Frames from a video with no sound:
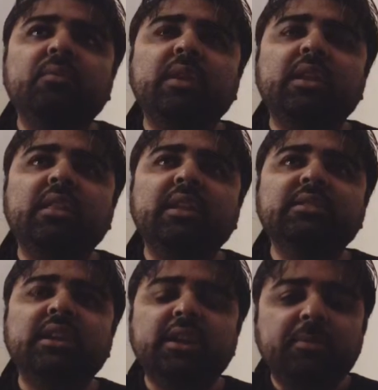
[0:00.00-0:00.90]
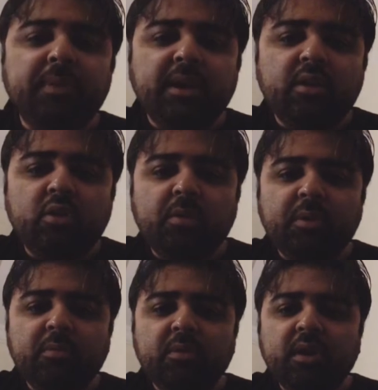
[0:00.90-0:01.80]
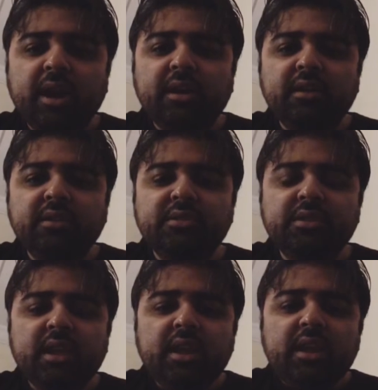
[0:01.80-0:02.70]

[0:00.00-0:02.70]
when these independent comic book writers